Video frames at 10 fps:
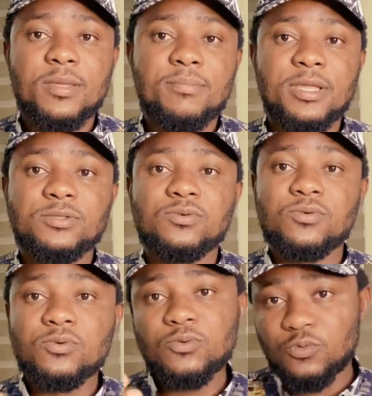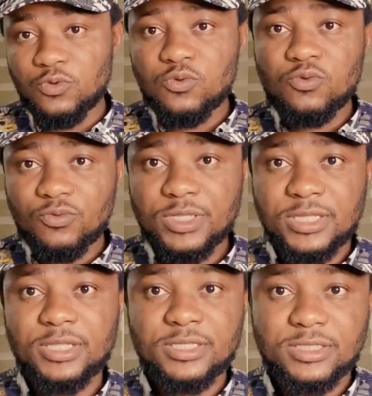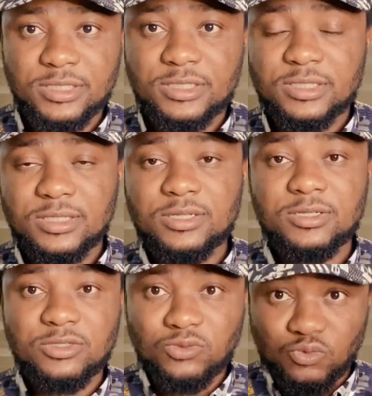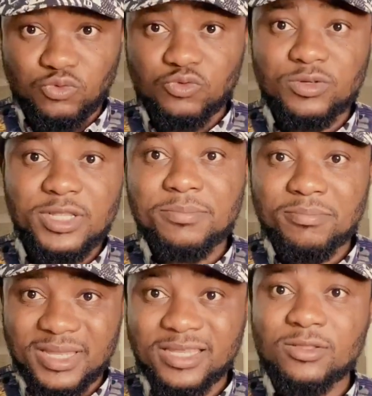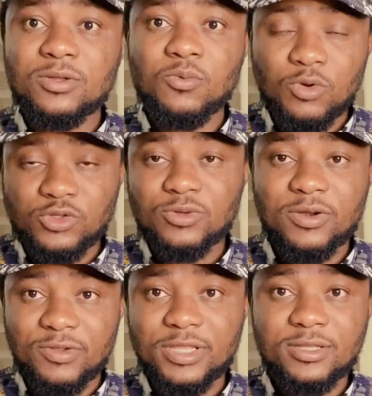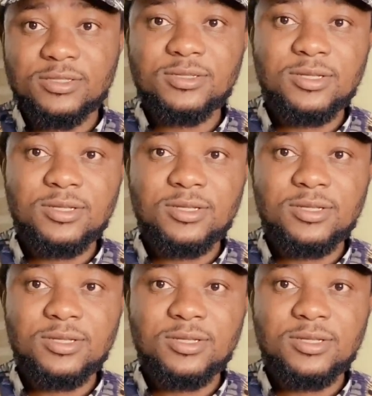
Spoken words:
But you reading it, do you really mean what you are reading?